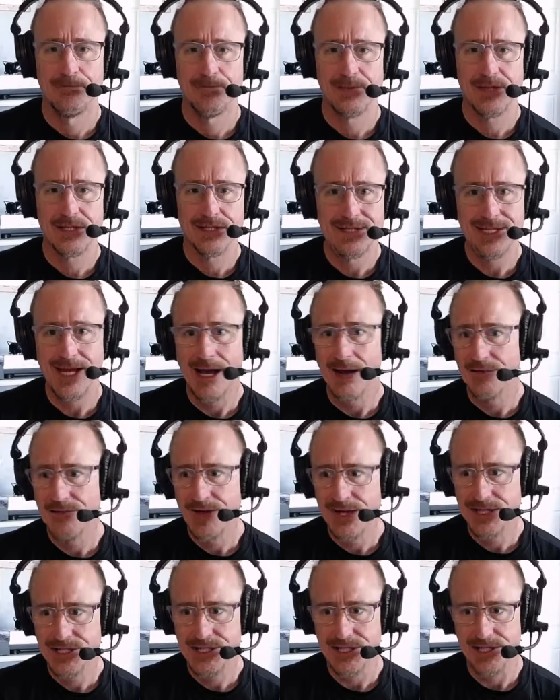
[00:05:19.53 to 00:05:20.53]

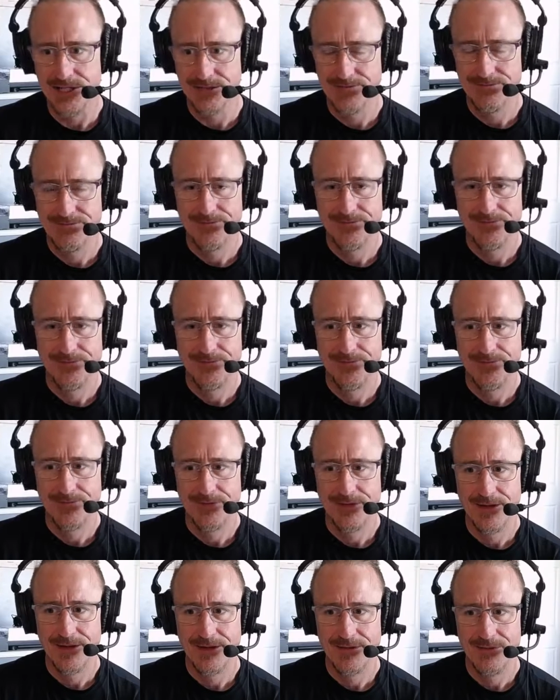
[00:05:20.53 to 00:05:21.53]
salvation,
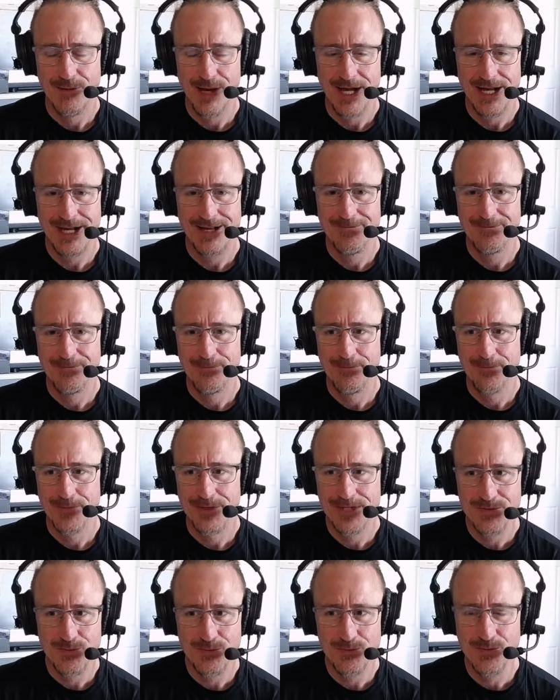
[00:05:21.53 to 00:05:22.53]
right?
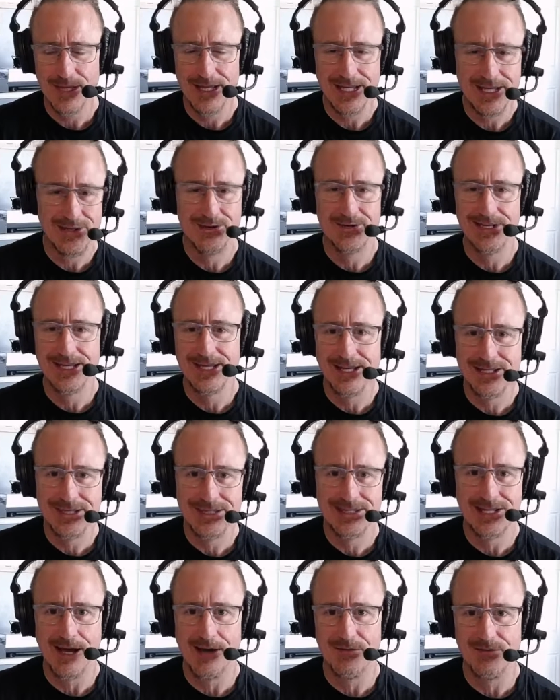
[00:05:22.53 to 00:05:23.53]
This really unique
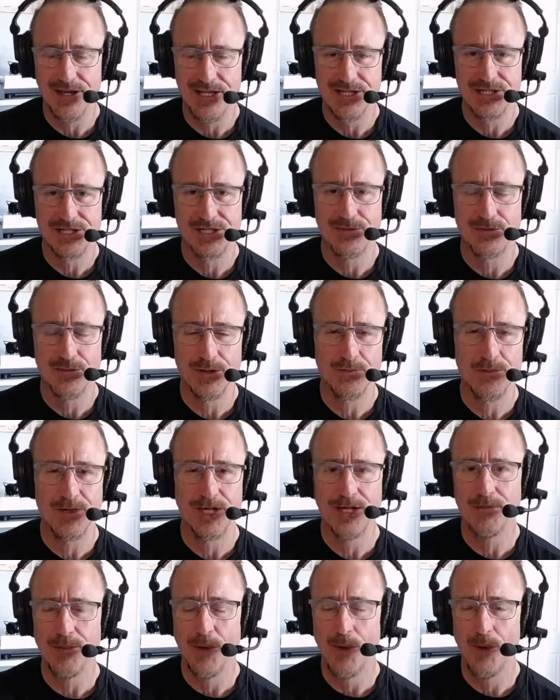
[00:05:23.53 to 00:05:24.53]
salvation with
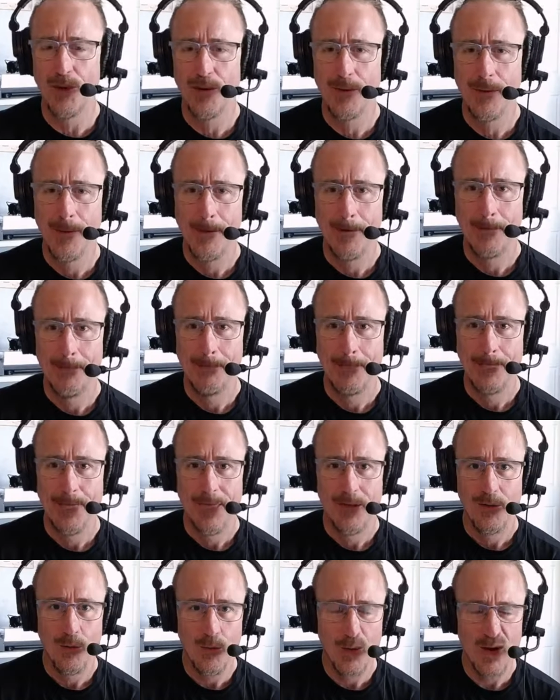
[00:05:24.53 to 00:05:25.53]
people.
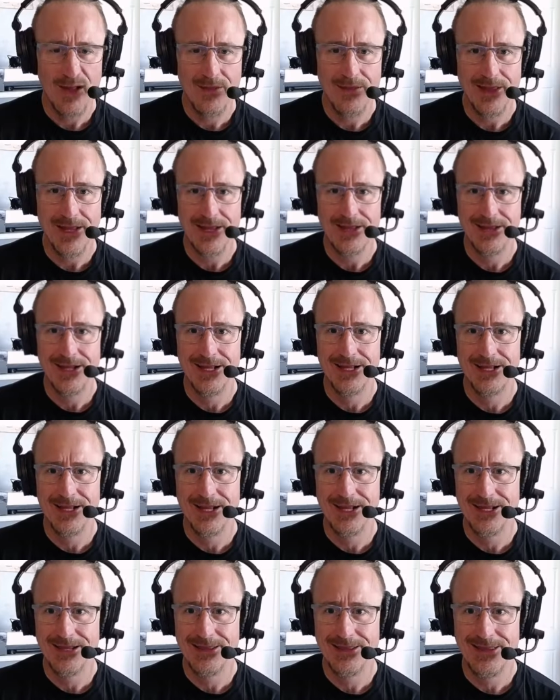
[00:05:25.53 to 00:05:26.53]
One that it,
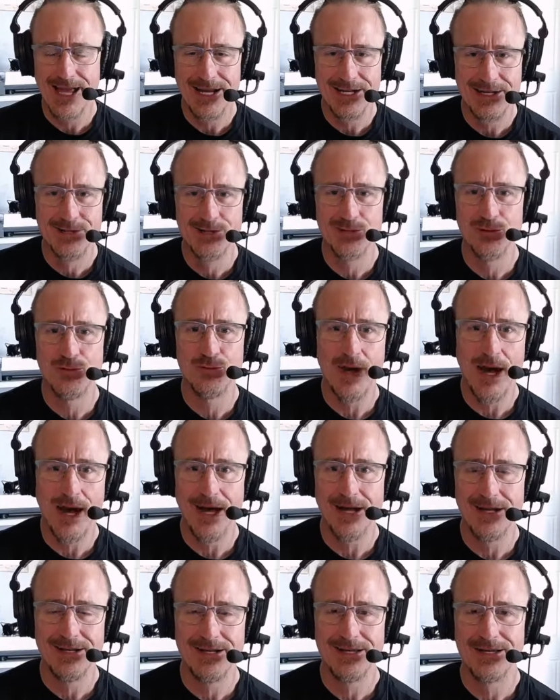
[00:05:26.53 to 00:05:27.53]
it, they do
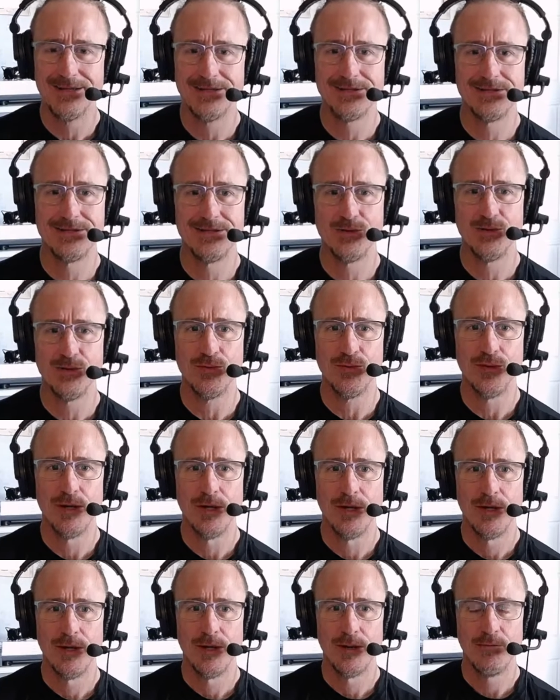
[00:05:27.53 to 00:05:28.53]
not need to
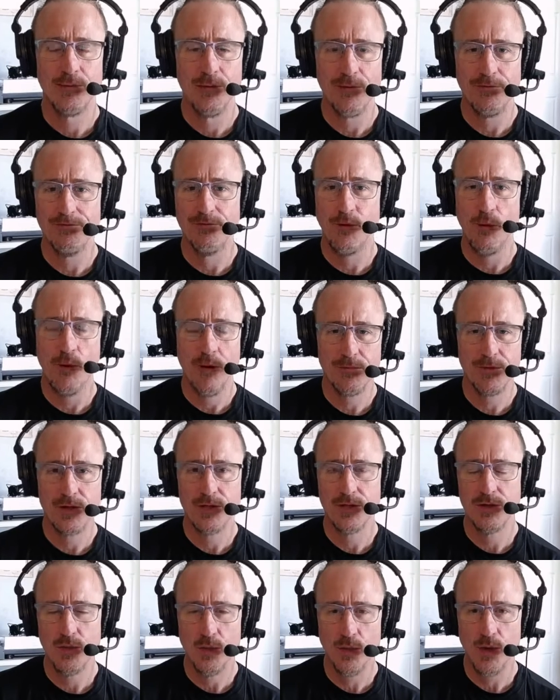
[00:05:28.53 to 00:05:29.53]
perform
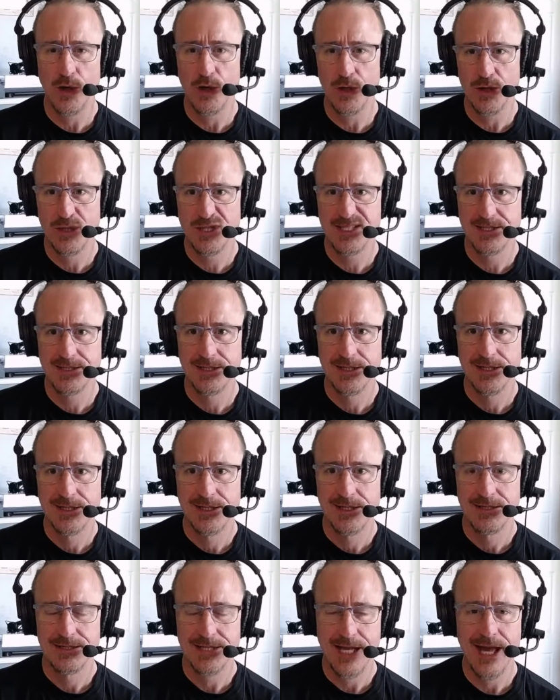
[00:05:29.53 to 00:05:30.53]
good works
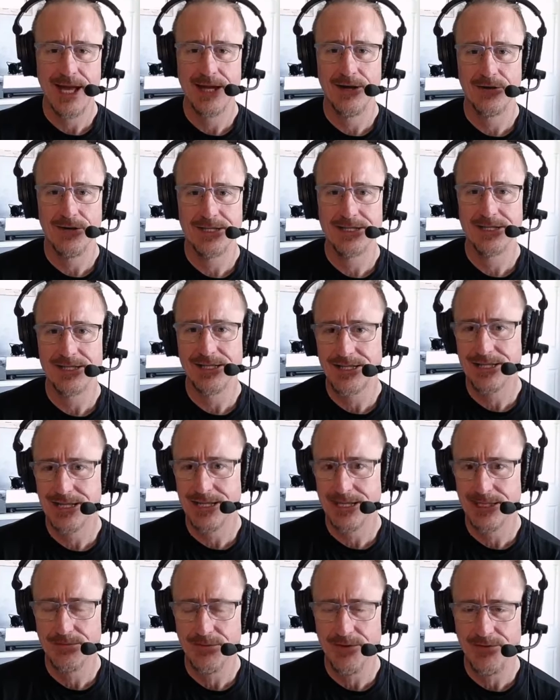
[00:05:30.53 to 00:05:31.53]
to enter into the
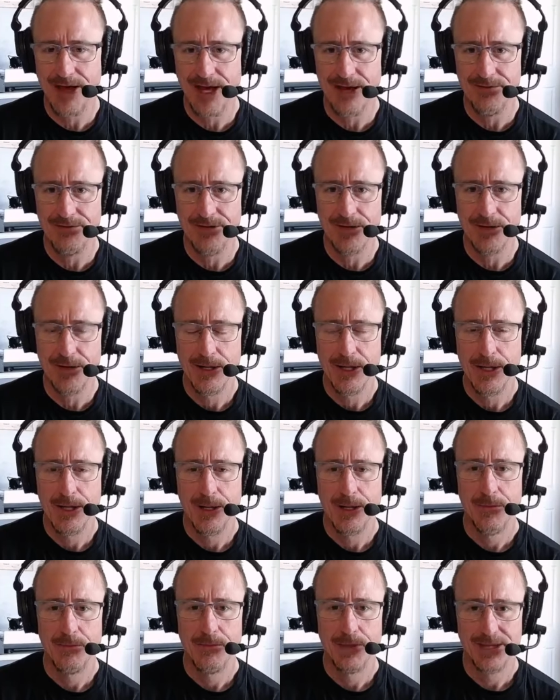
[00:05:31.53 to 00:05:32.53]
kingdom of heaven,
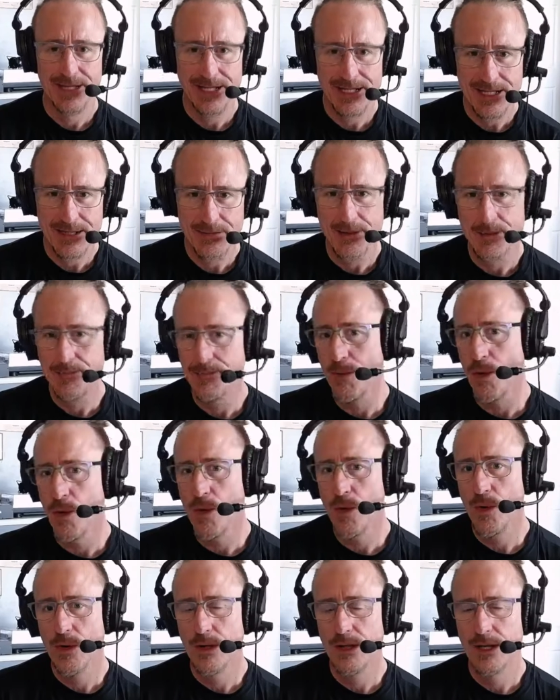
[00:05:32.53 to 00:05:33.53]
but they need to be
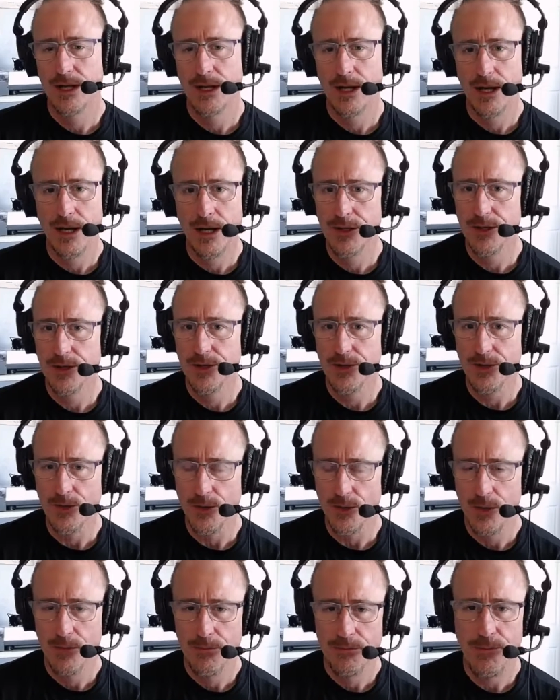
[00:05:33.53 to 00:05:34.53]
born anew,
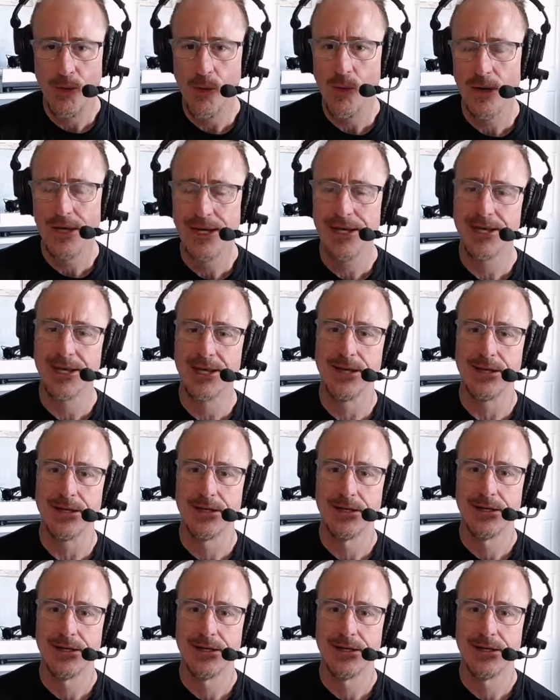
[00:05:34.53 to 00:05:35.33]
born again.